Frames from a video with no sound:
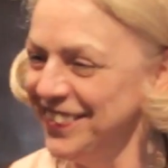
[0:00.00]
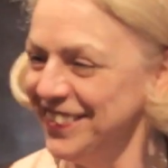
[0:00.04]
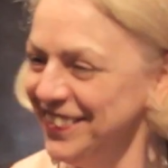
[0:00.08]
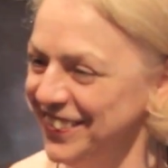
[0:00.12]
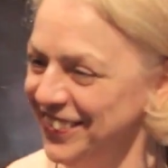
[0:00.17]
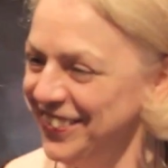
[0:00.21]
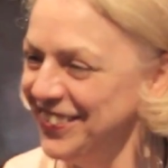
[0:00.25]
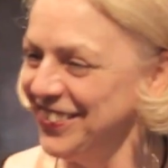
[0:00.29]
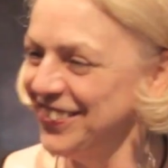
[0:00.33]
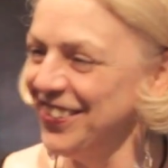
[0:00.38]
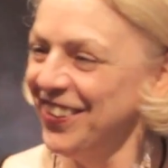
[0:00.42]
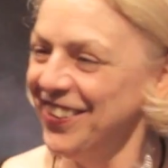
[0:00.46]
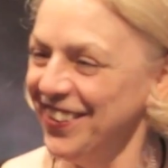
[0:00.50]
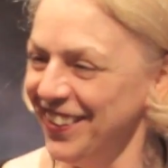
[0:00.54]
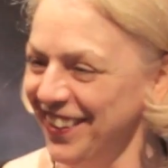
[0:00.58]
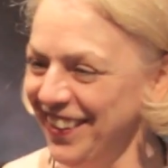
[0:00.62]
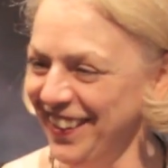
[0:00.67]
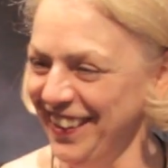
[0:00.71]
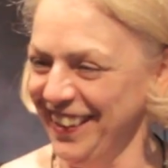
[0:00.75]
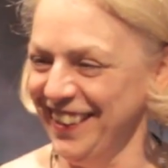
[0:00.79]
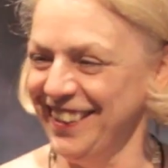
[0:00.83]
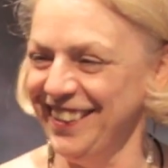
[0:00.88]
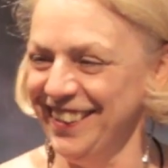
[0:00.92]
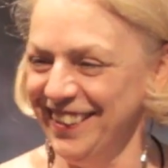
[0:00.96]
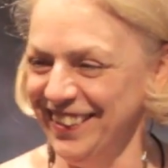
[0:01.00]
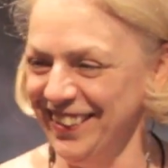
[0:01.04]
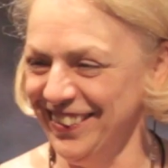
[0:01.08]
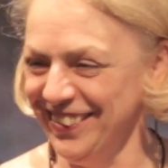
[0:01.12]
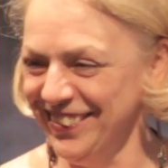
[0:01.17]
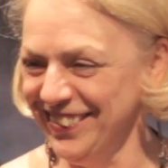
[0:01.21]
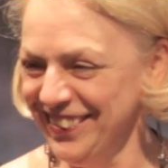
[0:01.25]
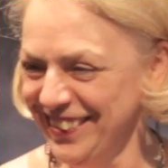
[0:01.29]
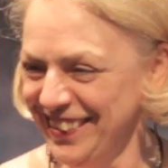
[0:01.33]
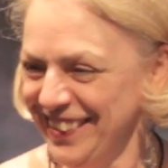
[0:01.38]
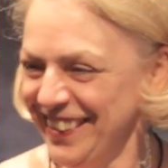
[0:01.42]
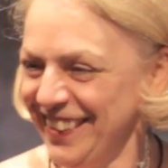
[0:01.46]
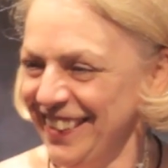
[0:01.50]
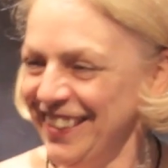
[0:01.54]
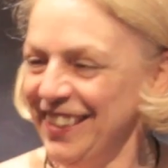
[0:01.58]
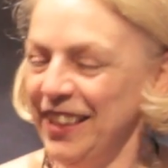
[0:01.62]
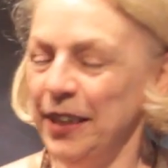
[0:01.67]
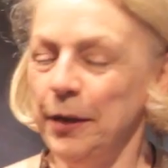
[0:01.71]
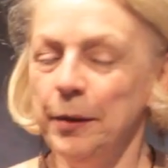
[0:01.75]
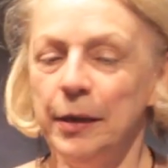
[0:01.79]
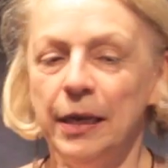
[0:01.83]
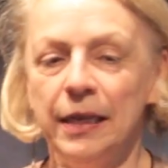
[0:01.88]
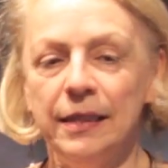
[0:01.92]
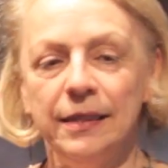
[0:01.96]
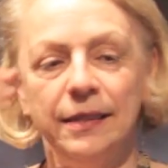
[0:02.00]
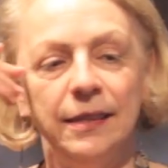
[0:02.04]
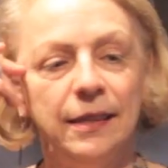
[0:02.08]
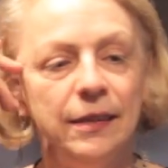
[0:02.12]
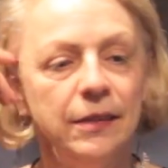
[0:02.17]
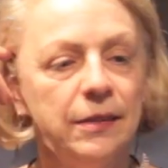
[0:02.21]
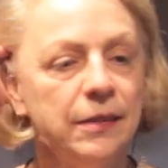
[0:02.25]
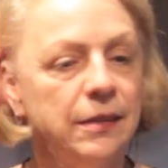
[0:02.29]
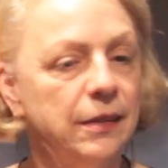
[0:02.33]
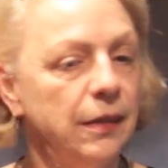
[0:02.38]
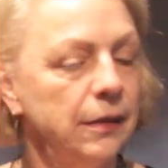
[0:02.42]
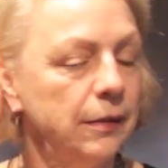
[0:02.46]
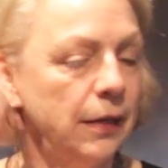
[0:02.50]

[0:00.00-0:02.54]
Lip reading: You know, it's sort of like, you know, because there's